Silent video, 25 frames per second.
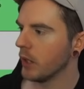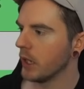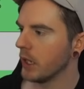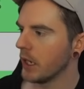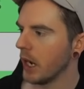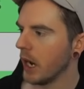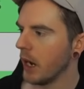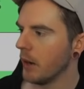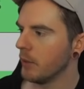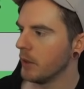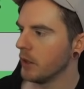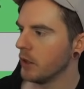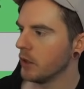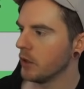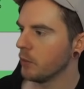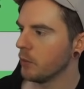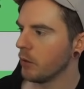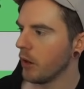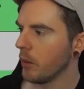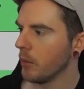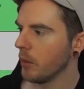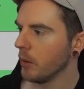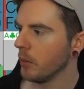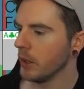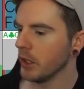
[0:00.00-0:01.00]
queen of diamonds?
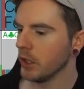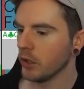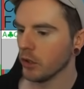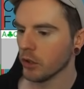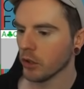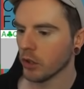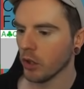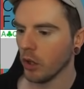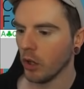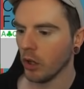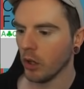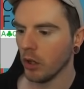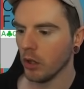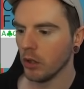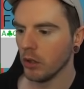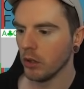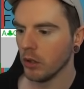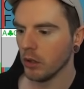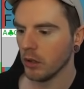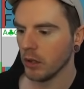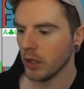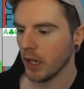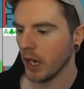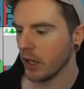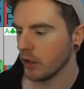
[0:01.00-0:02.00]
Probably just
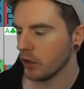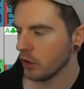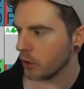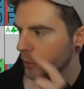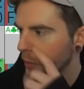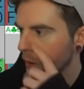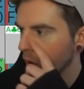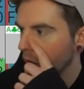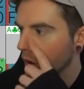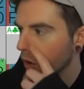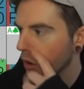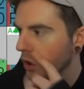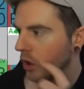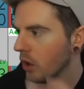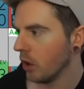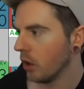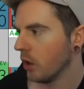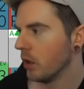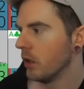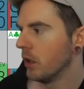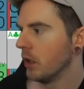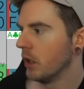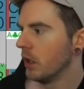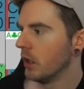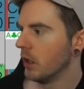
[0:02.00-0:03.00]
call. Yeah, just pure
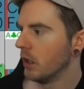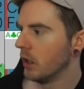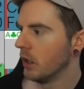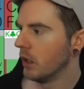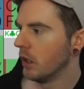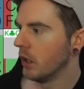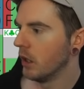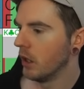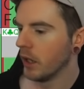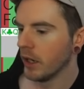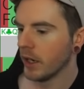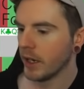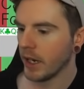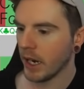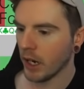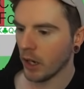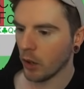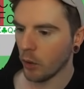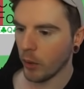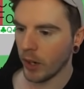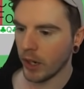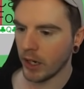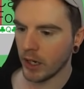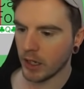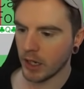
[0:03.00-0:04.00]
call. King,
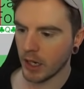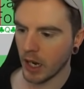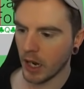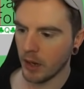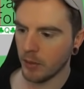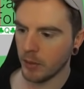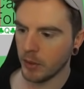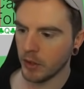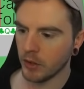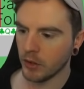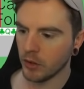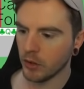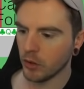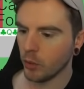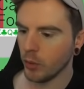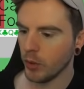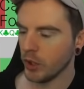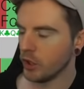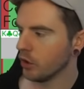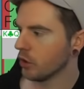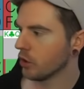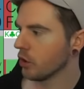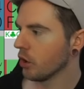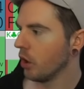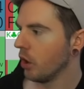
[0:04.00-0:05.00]
queen of diamonds,
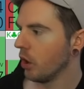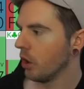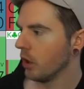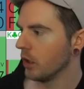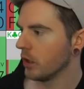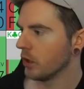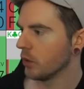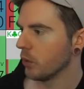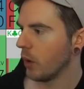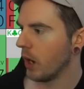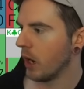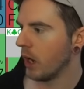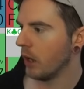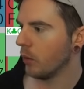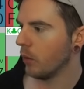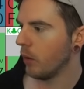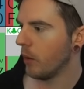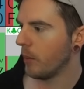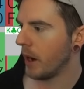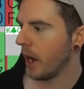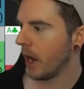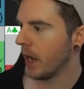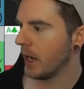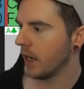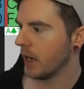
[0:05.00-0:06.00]
we just call as well.
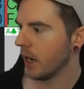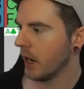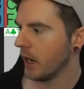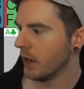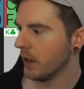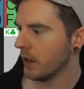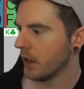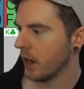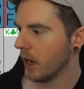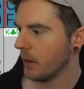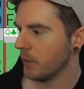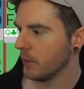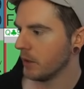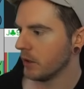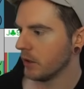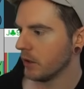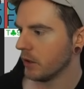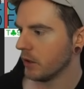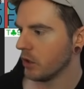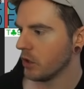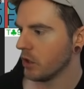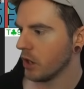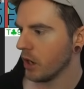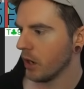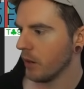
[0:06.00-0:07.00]
What about 8-9 of diamonds
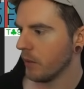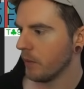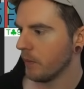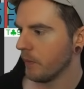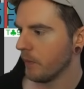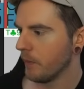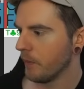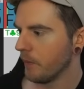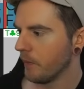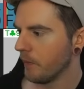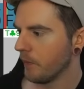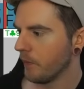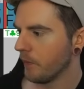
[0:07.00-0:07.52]
as a jam?